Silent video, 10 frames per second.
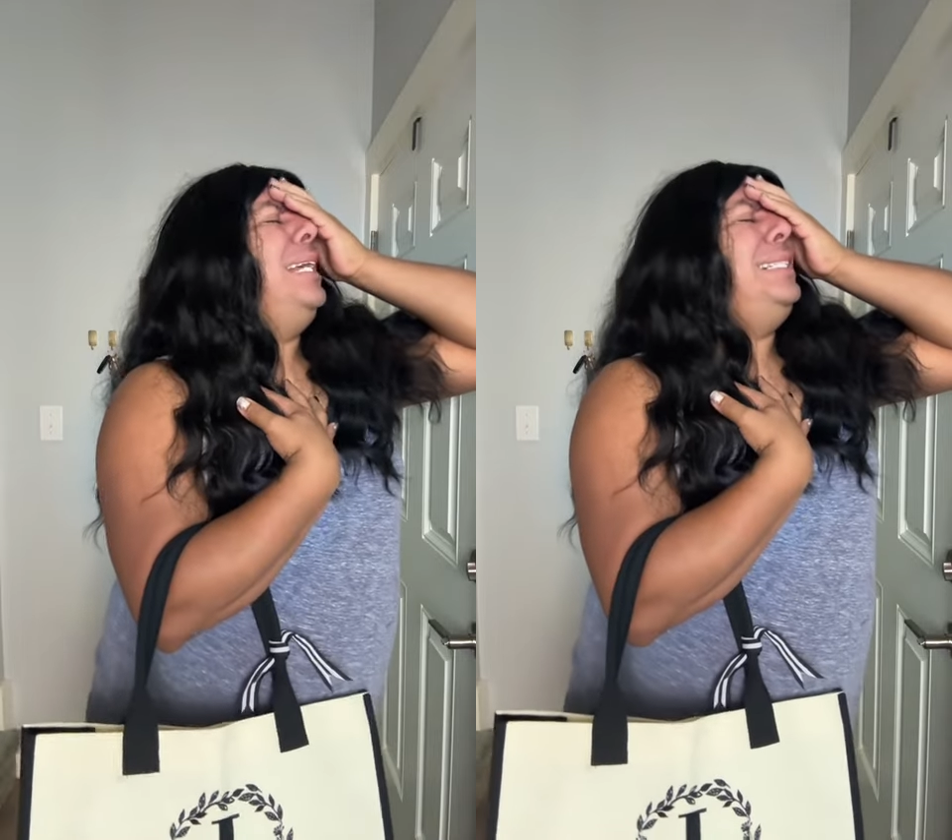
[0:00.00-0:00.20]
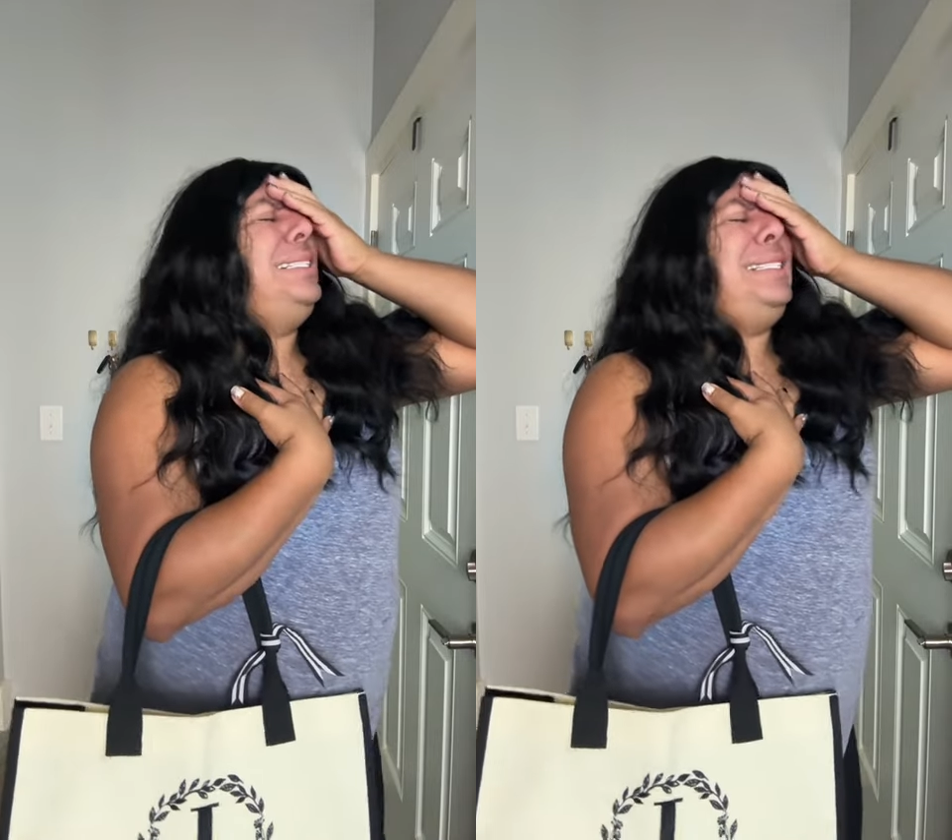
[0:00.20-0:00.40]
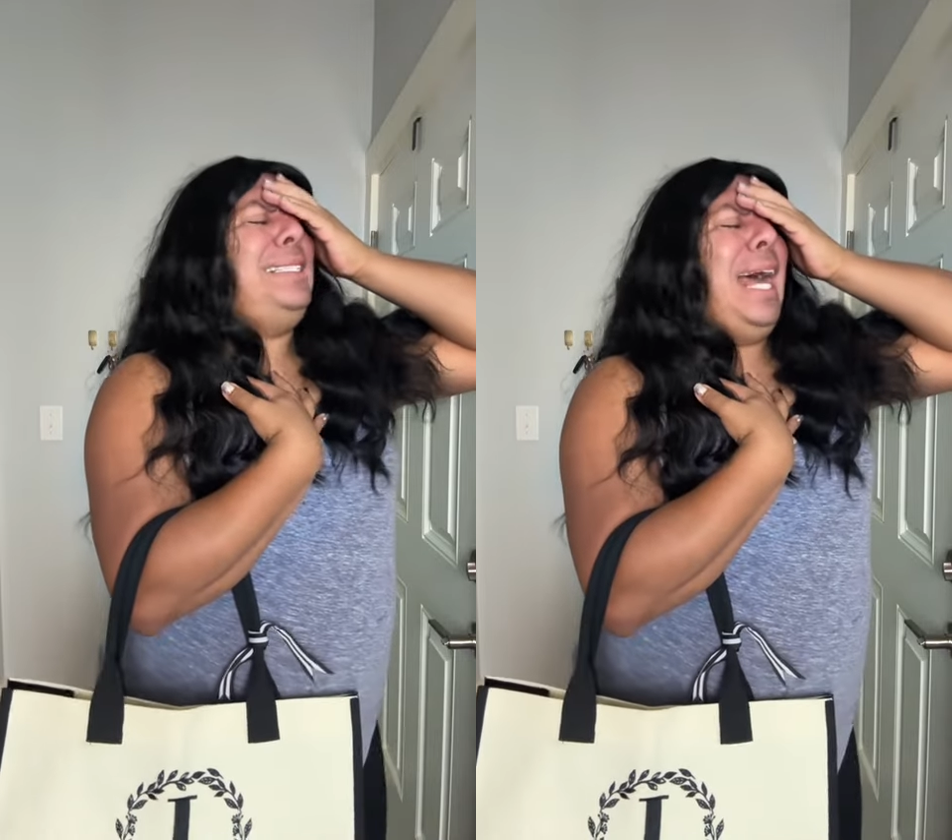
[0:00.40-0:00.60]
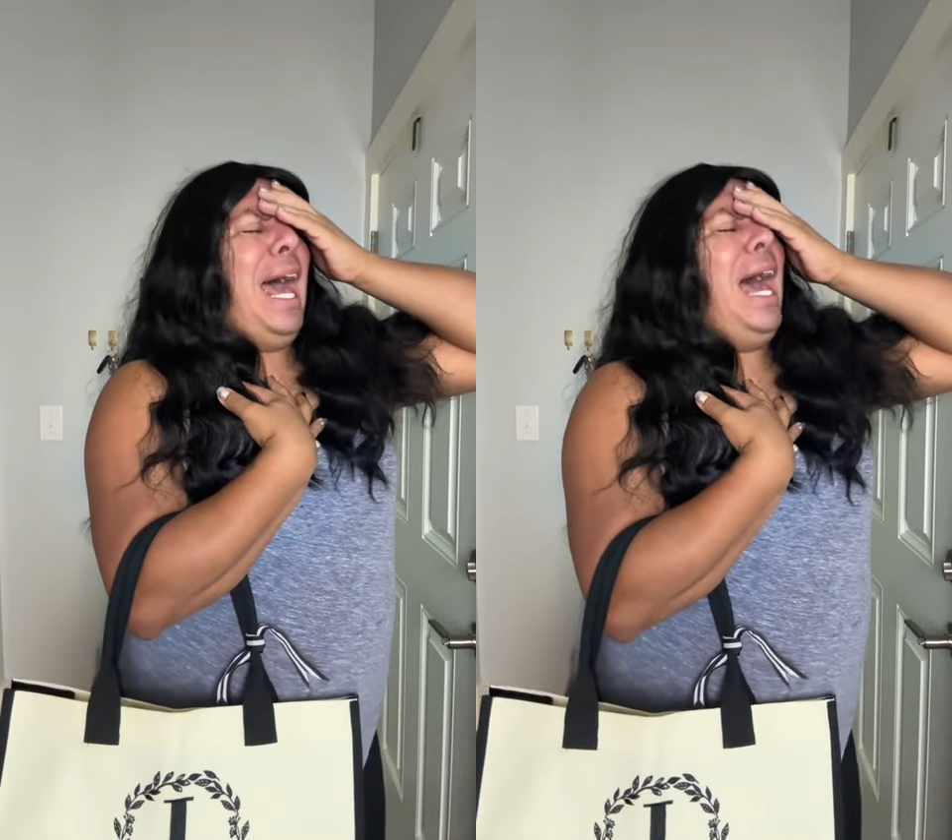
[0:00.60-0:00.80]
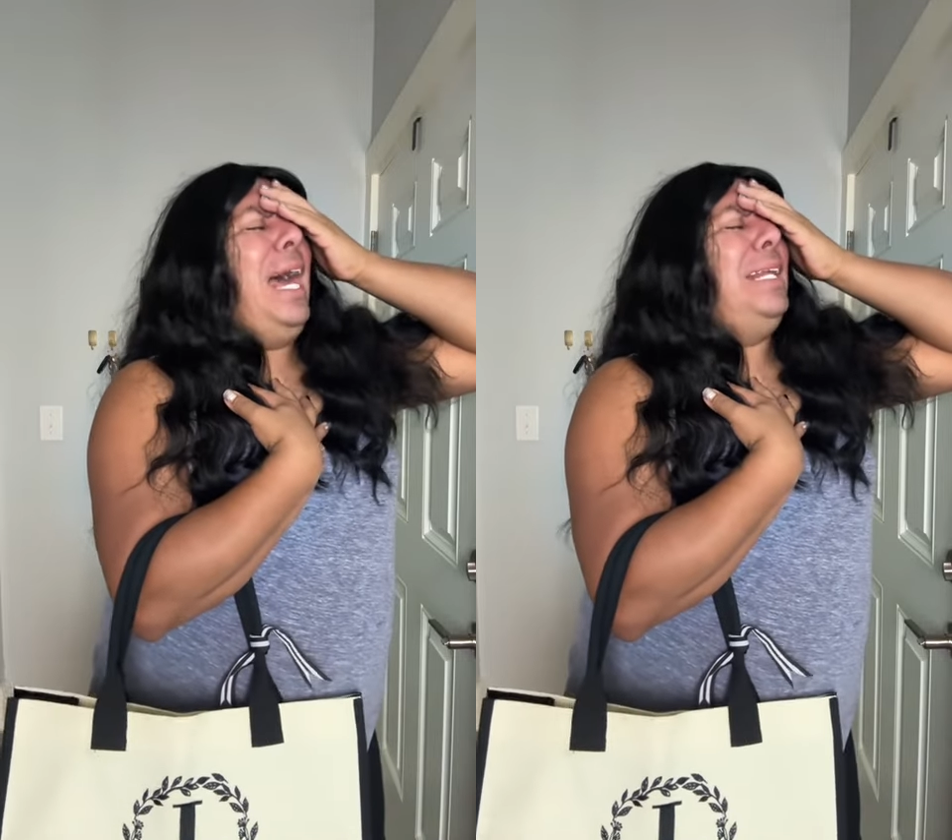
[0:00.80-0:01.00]

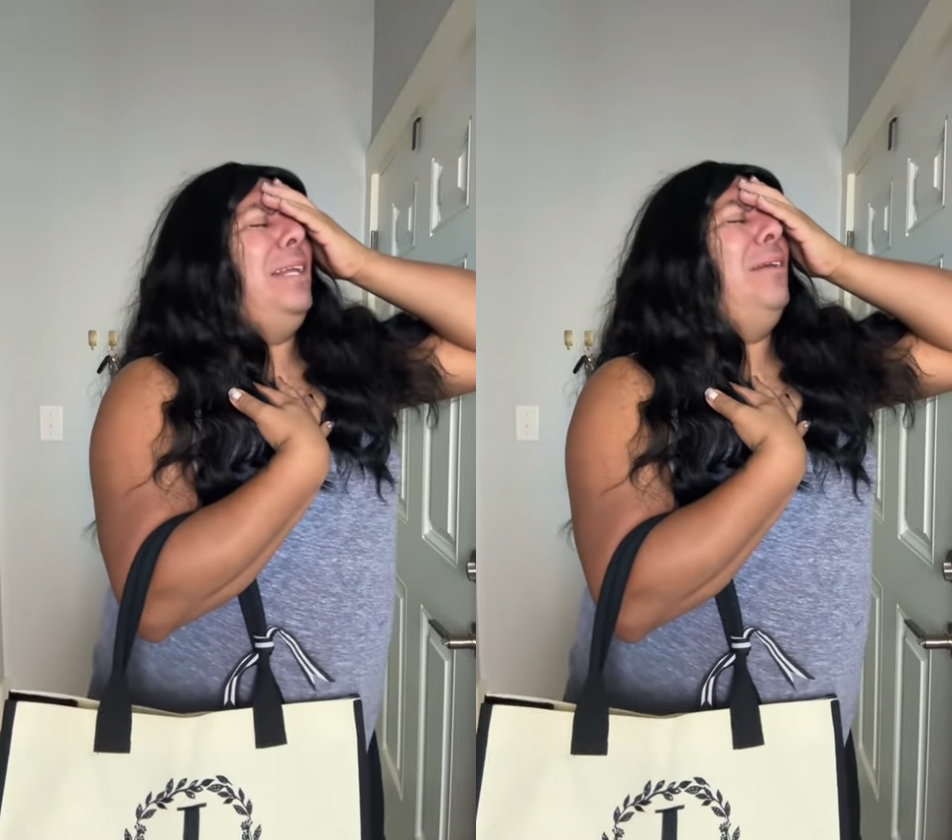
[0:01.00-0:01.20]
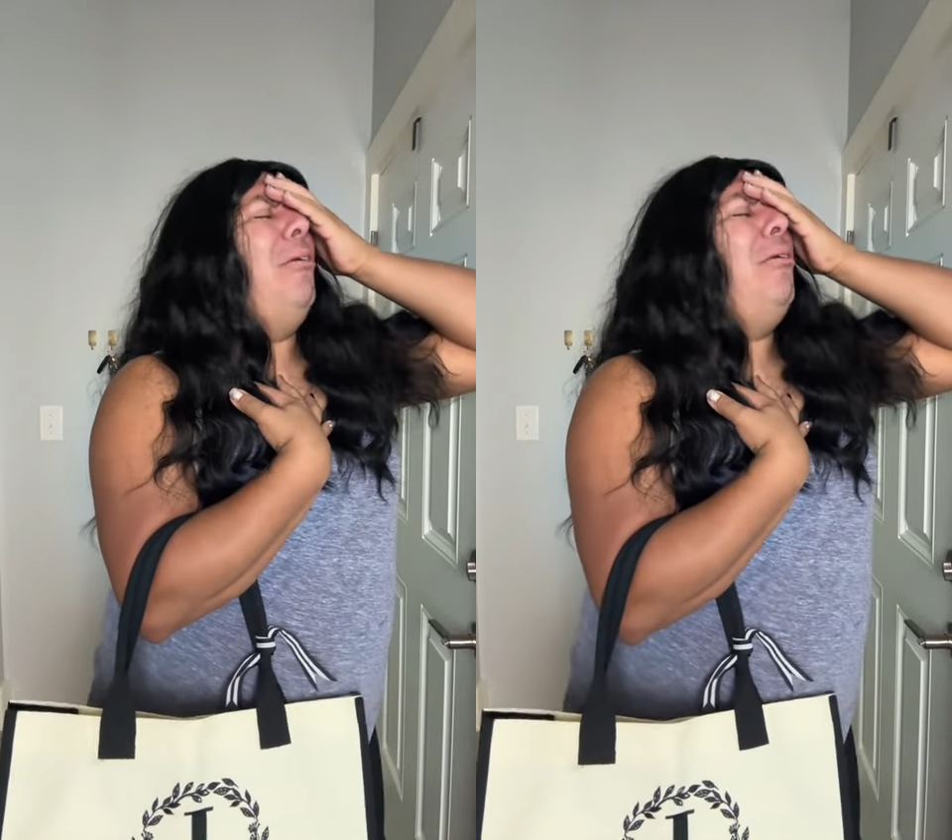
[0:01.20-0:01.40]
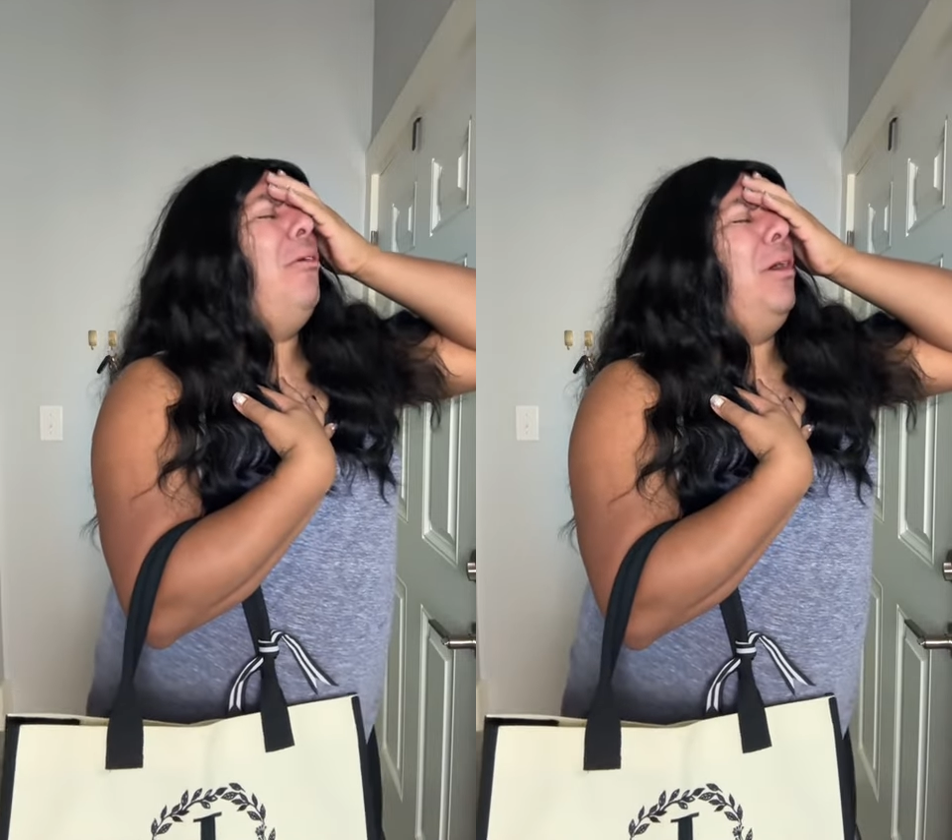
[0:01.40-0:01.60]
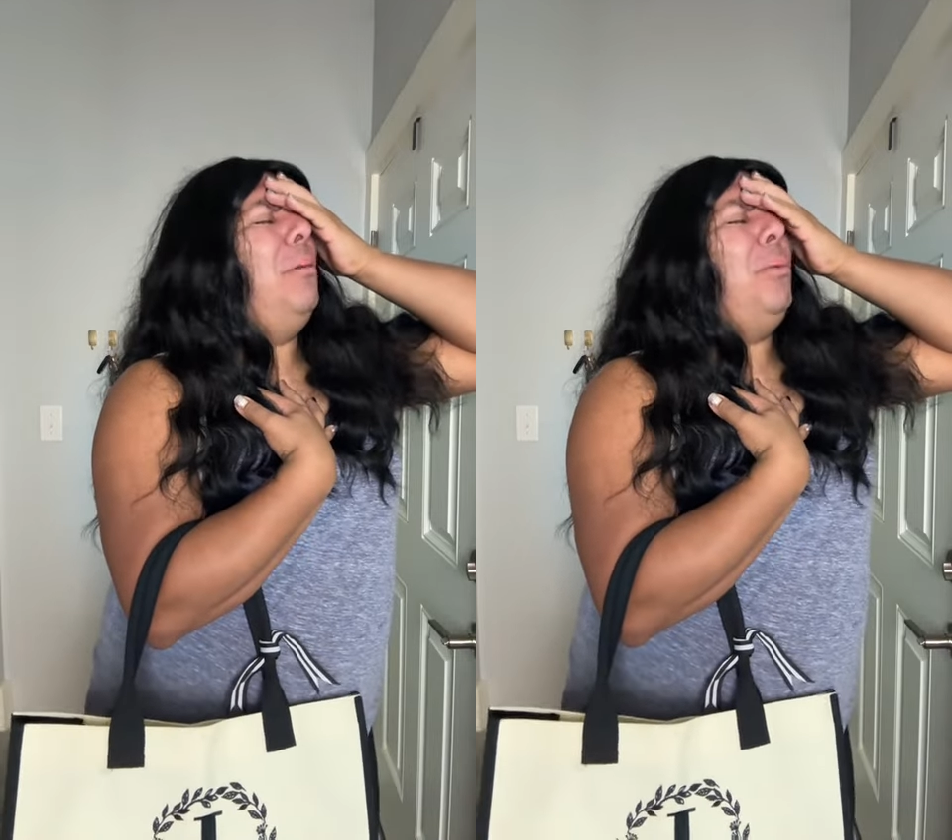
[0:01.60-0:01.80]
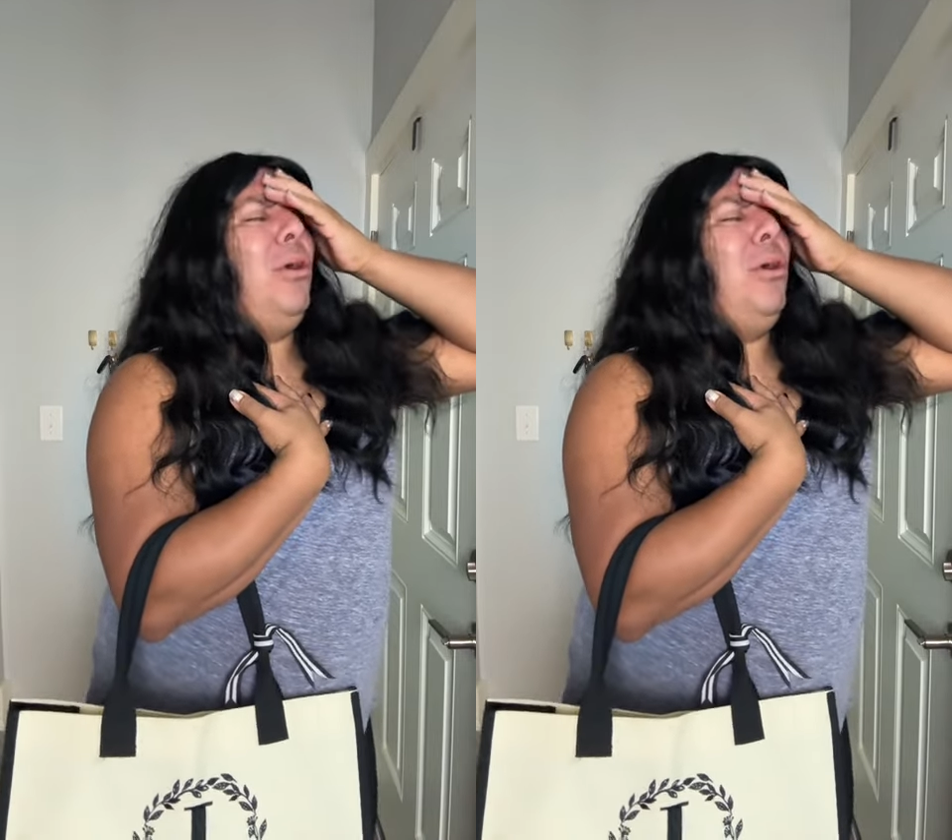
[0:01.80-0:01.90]
sad and horrible.